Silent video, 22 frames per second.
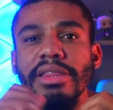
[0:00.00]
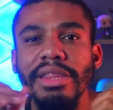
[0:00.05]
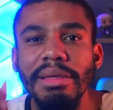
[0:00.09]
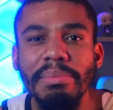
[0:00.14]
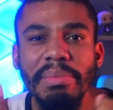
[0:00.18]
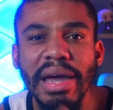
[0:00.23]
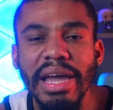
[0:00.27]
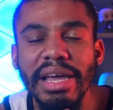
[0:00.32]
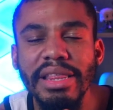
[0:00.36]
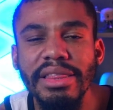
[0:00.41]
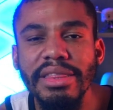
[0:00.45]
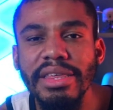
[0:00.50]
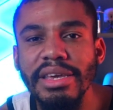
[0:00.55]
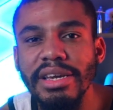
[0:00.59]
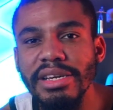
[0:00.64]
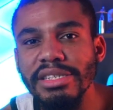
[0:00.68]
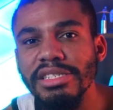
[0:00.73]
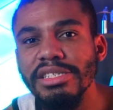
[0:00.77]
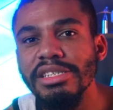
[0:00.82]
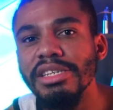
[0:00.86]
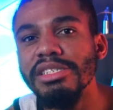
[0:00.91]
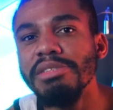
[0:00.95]
The main thing
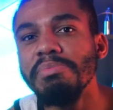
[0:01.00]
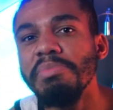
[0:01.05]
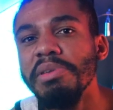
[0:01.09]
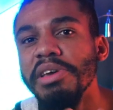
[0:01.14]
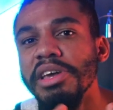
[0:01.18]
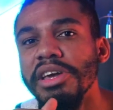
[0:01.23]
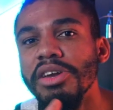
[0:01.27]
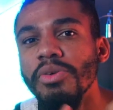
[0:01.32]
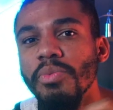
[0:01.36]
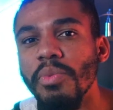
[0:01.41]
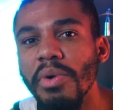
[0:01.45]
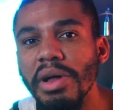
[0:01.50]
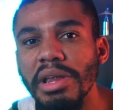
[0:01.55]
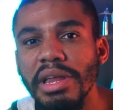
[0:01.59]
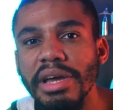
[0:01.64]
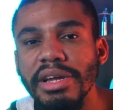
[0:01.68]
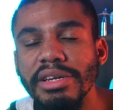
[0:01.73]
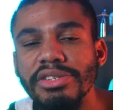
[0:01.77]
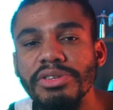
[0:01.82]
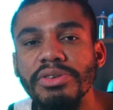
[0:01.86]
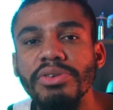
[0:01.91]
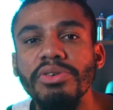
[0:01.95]
is just being
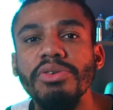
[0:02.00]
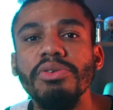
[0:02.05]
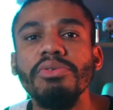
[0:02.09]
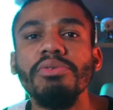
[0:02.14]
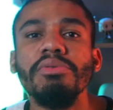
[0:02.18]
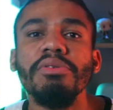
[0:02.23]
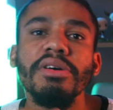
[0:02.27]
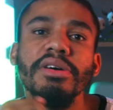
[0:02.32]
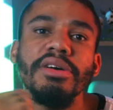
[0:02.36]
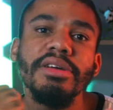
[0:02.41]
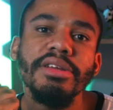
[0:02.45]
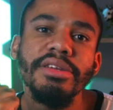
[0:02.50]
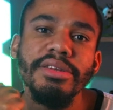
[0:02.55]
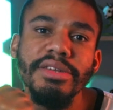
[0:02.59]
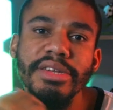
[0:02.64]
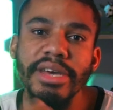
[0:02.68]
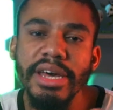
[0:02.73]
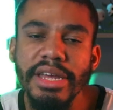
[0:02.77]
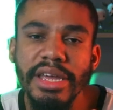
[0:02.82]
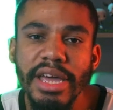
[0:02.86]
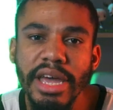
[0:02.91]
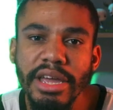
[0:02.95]
willing to
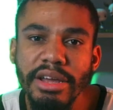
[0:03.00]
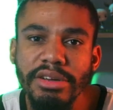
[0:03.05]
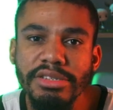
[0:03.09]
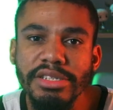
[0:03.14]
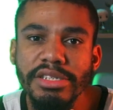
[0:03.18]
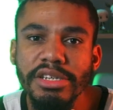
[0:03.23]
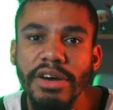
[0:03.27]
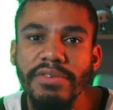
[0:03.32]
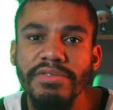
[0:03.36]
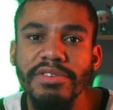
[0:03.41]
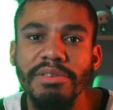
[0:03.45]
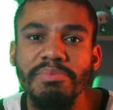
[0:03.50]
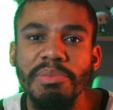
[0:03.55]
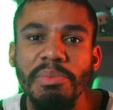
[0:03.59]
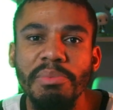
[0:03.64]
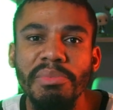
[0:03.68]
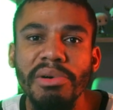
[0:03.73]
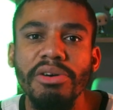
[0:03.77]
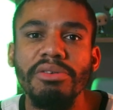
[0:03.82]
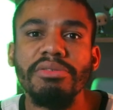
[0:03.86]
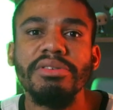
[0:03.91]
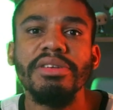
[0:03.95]
dedicate yourself to
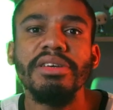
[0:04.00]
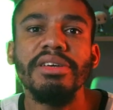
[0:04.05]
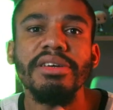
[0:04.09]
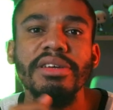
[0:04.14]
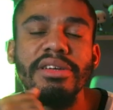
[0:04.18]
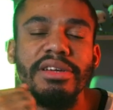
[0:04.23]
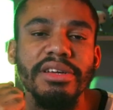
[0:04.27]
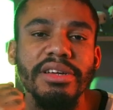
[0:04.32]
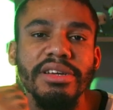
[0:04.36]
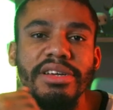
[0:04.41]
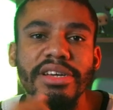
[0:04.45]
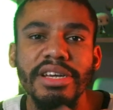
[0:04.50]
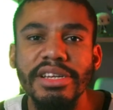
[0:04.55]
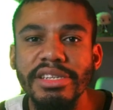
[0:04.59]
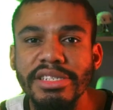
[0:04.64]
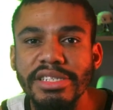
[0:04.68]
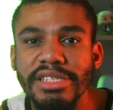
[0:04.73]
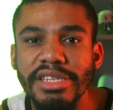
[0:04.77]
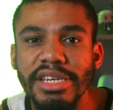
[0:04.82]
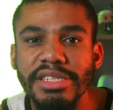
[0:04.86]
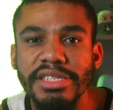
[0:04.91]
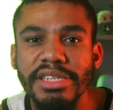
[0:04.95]
promote
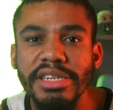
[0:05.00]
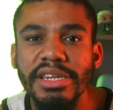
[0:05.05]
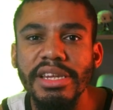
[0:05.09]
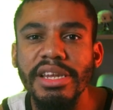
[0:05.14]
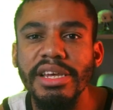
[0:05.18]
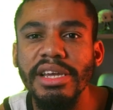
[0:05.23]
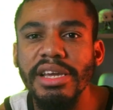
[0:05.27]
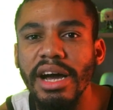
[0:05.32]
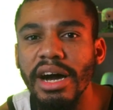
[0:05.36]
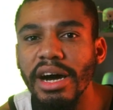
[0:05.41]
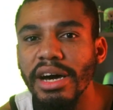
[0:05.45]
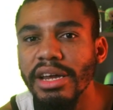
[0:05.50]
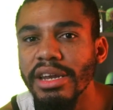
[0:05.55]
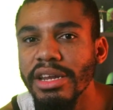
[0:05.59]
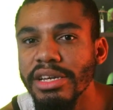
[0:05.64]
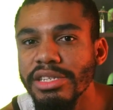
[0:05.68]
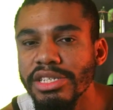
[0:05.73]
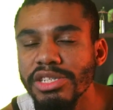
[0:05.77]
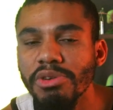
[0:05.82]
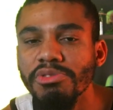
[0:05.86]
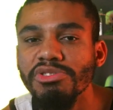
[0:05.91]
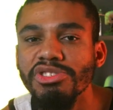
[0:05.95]
consistently
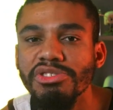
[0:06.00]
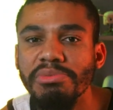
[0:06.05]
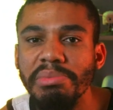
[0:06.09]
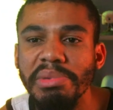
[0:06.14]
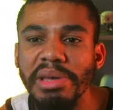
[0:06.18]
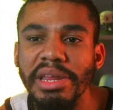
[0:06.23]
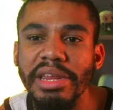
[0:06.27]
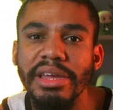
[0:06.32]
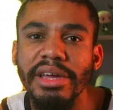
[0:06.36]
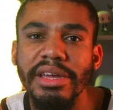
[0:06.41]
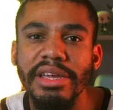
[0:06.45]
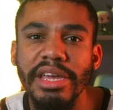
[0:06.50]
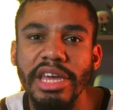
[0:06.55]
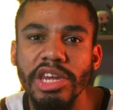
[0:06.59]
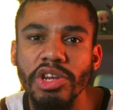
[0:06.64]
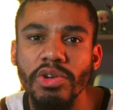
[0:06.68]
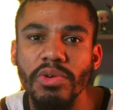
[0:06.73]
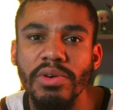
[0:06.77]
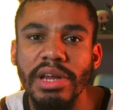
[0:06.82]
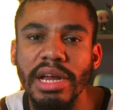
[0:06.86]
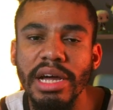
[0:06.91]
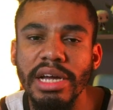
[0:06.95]
on social media and get
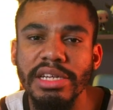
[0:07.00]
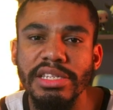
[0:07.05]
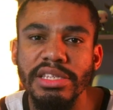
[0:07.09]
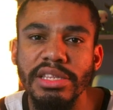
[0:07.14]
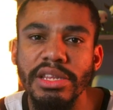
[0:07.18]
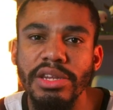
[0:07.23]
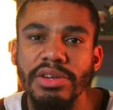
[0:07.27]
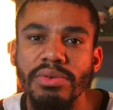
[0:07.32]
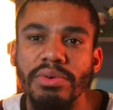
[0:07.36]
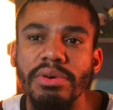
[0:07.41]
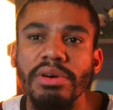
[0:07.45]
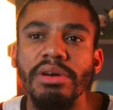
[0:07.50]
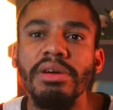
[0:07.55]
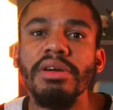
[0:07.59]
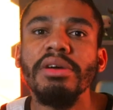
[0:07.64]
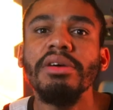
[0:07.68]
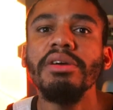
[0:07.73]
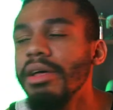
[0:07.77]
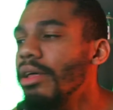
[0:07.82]
new clients in the door.